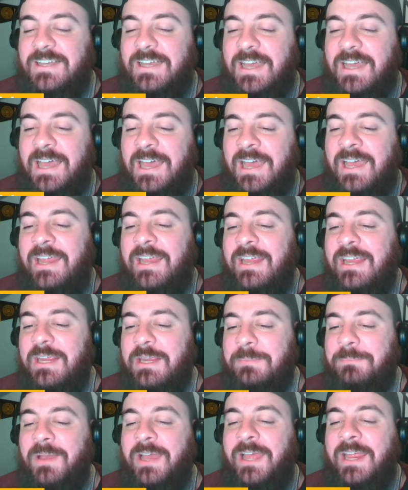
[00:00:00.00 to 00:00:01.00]

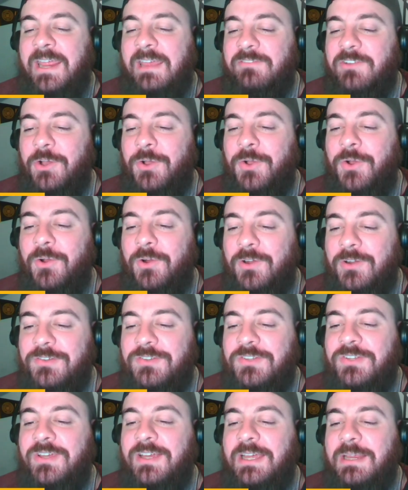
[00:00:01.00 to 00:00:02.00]
I have a hard
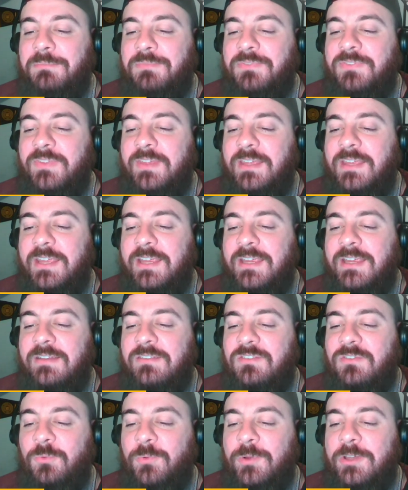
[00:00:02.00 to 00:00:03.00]
time thinking
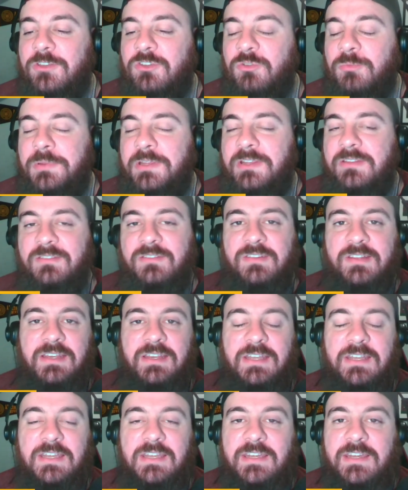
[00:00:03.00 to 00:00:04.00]
it's going to be
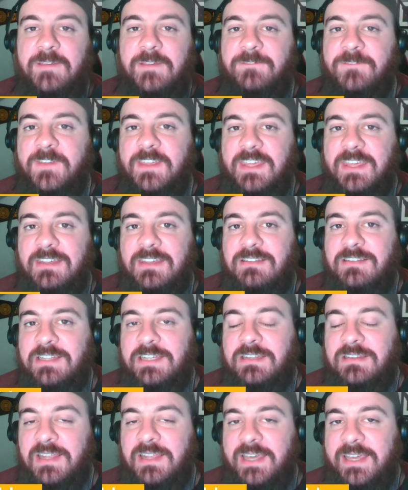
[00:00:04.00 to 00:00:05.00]

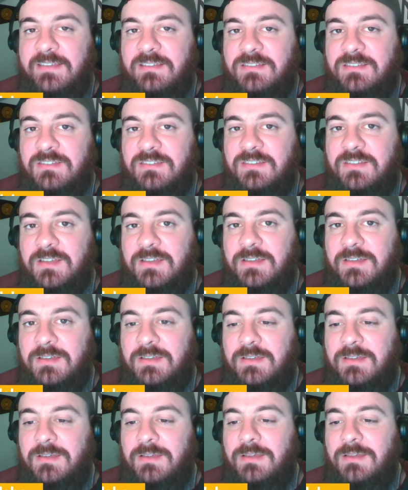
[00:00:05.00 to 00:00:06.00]
significantly less
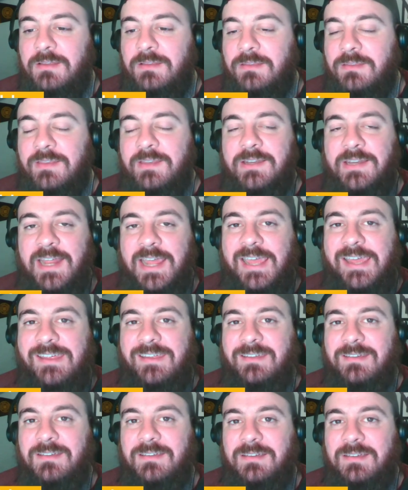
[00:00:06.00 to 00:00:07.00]
than
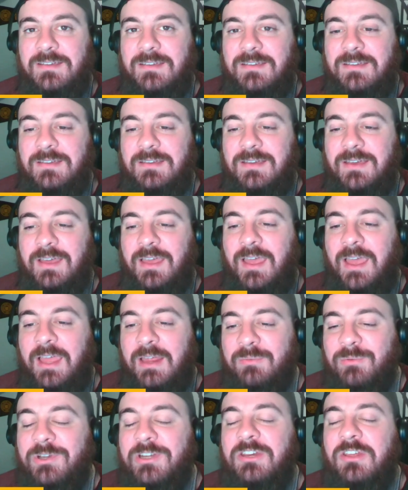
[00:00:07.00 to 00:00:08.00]
that.
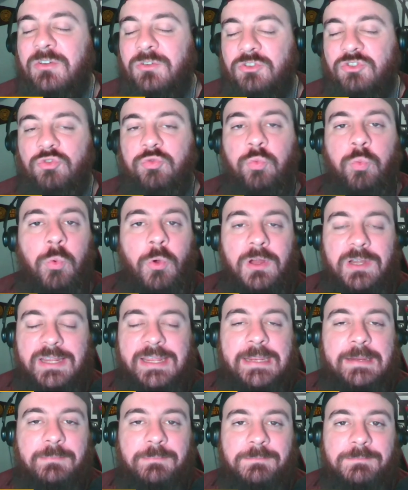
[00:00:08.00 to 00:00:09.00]
I would go
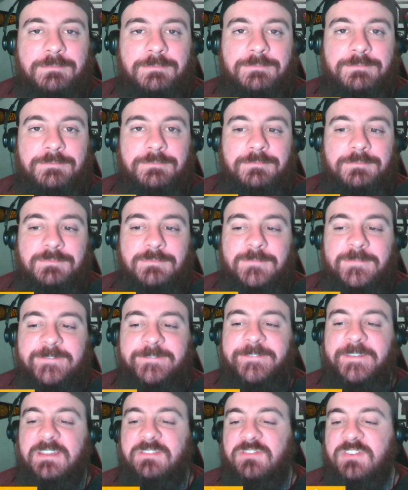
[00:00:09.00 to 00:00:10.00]
20,
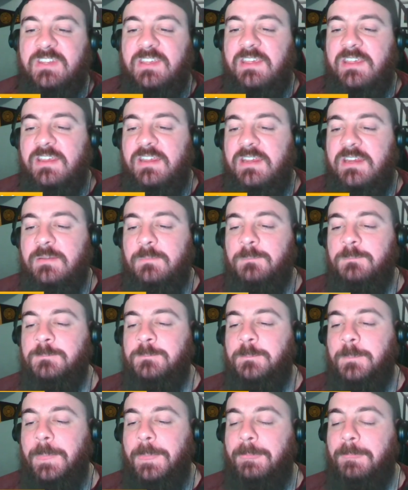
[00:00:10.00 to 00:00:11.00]
15.
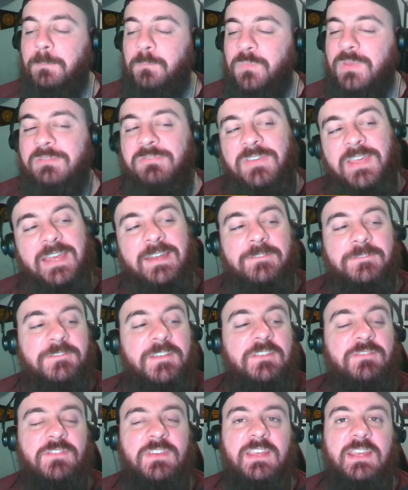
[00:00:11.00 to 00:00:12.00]
If he had
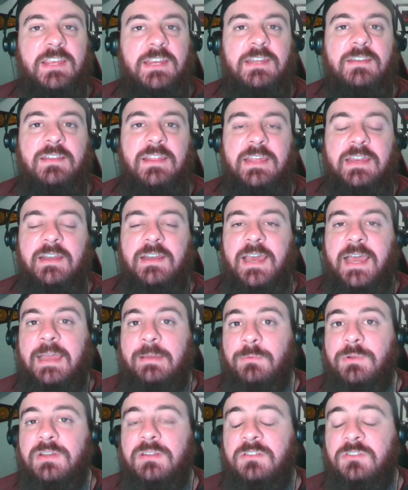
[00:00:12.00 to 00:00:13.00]
15, then I
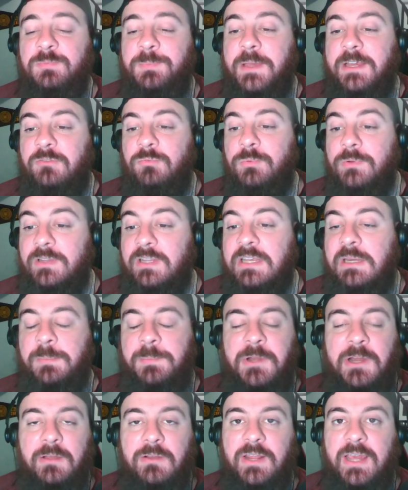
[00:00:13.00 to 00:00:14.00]
would expect Raleek
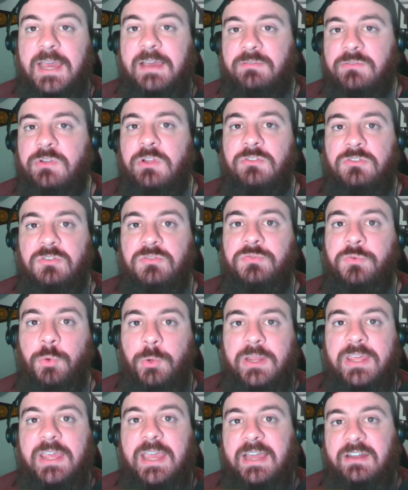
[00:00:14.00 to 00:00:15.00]
Brown to have close to
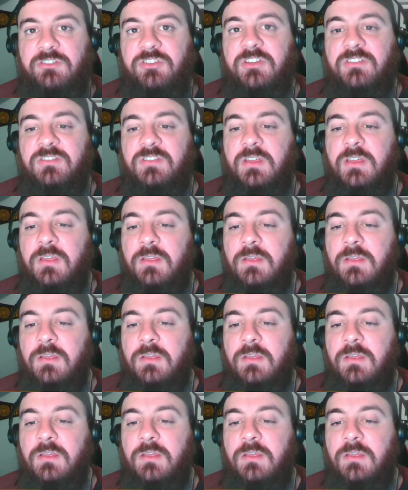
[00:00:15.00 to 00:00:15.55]
40 catches.